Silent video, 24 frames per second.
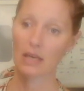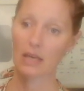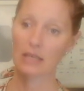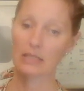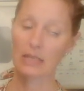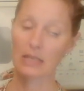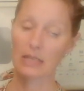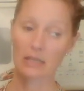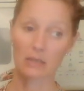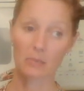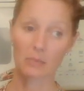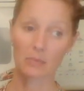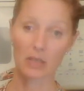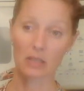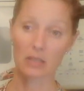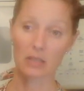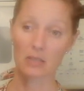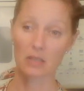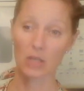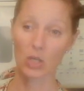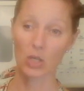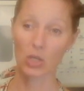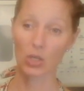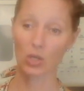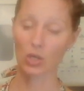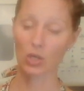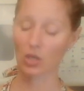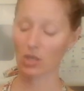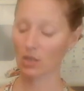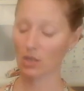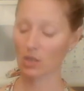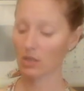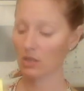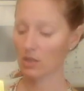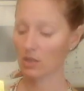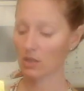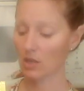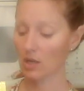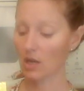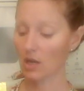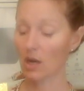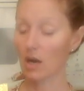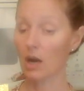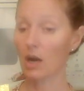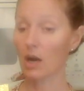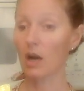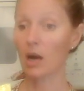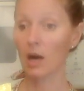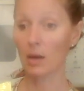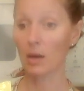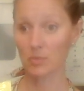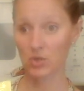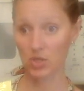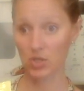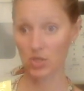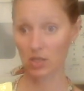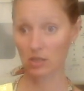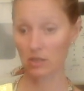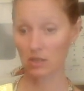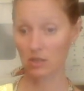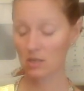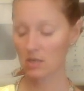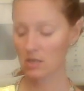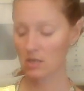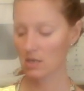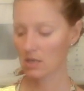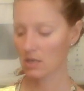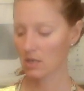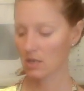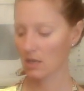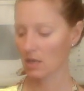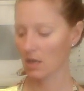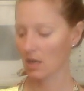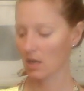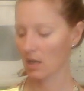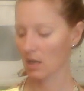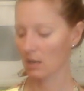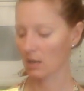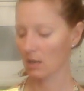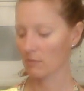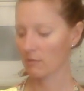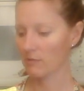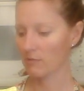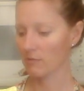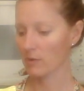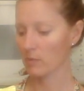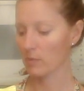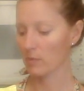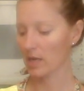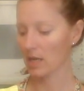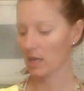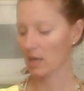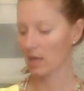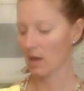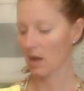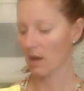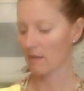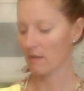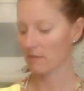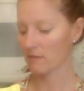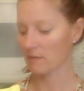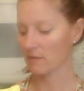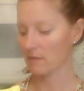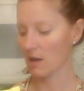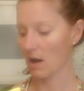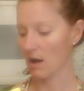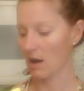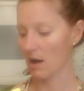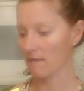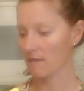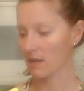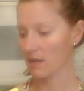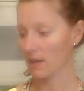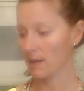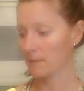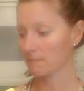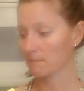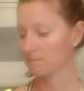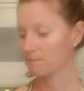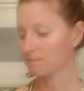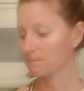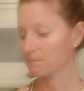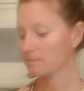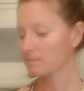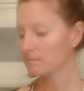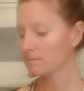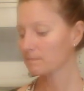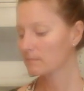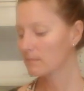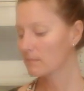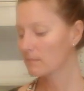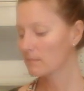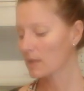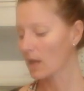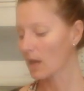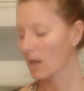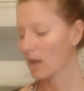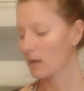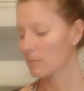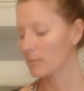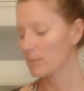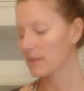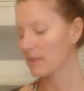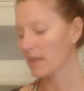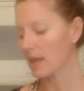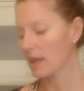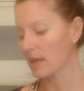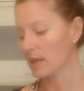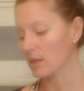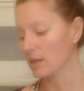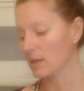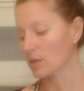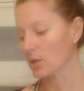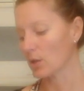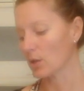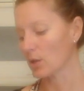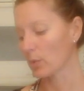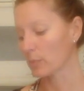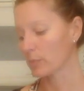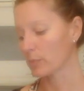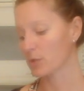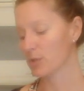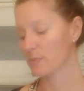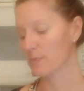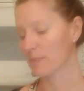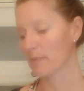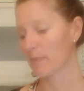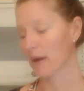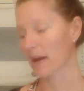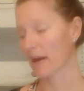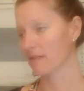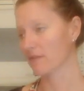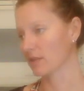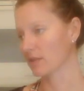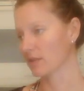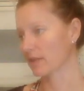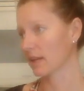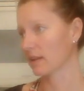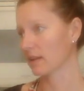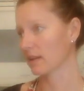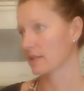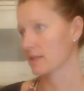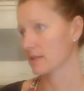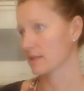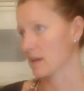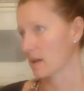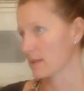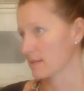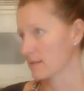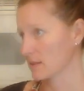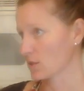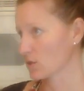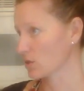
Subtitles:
Dandy Blend is a good option for weaning off of coffee. But then, you know, just be mindful that if it's causing